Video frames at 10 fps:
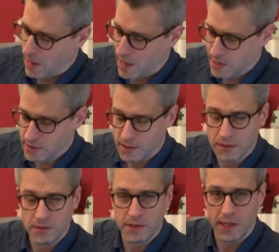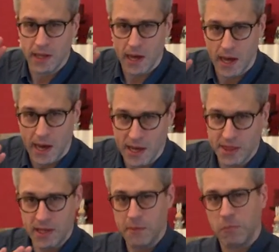And the
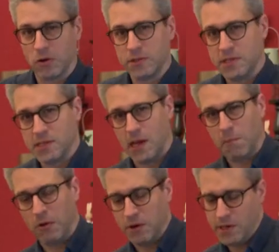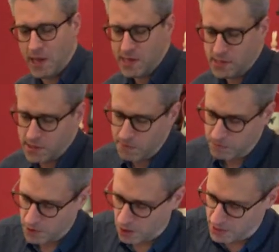other important design point
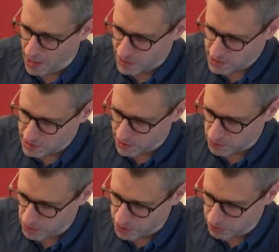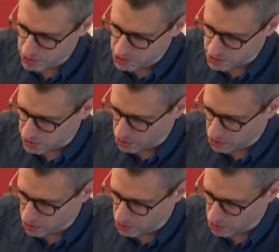is on the other side, when the bridge is